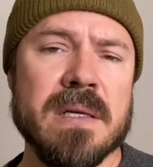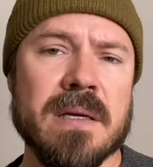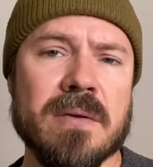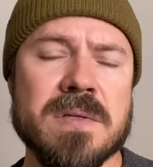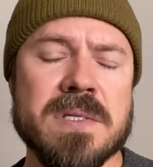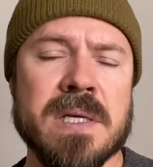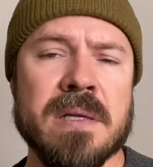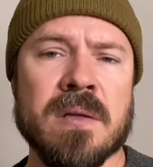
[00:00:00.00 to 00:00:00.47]

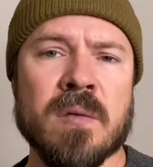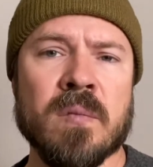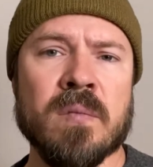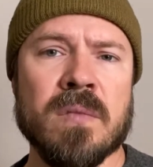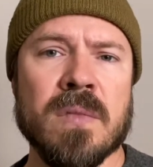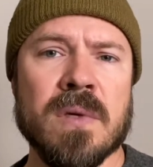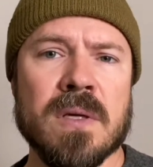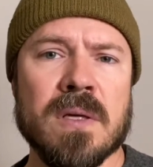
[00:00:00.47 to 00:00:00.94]
I've seen
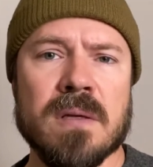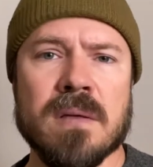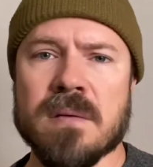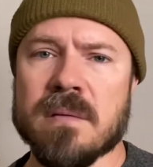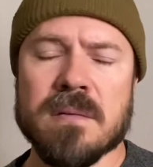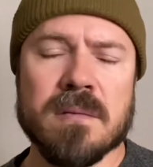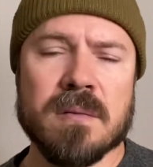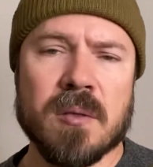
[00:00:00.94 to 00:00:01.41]
them
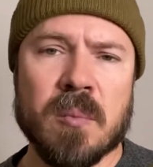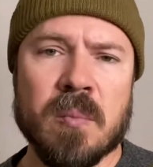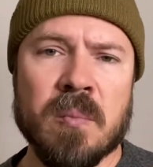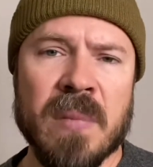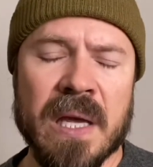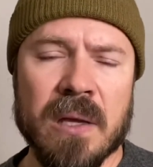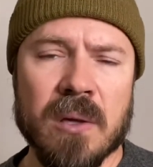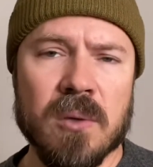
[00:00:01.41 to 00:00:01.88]

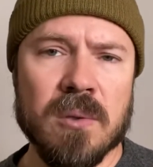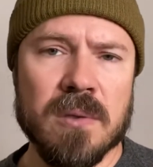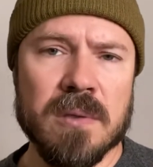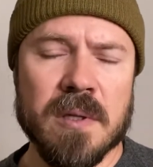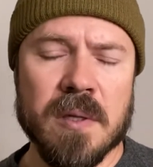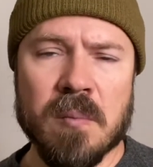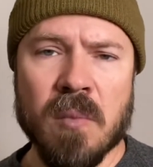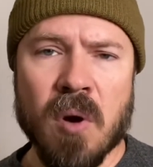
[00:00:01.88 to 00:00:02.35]
mangled
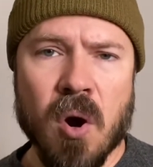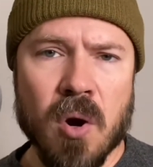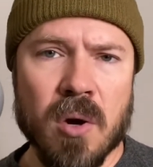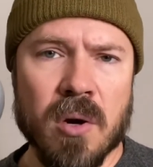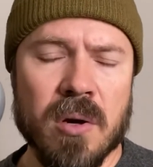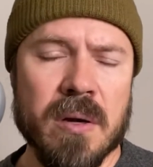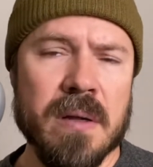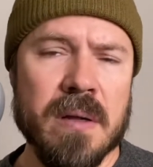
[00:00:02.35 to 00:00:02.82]
and
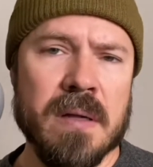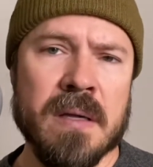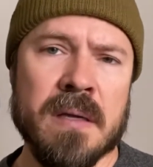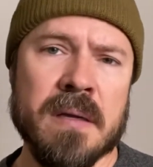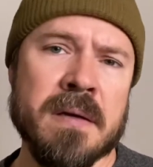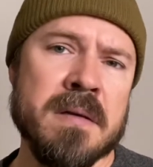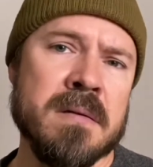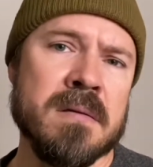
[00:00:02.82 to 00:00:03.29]
marred
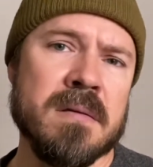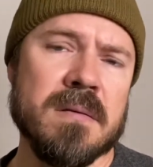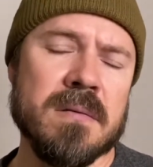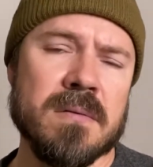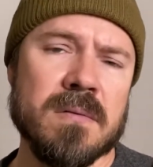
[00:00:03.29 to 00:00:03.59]
and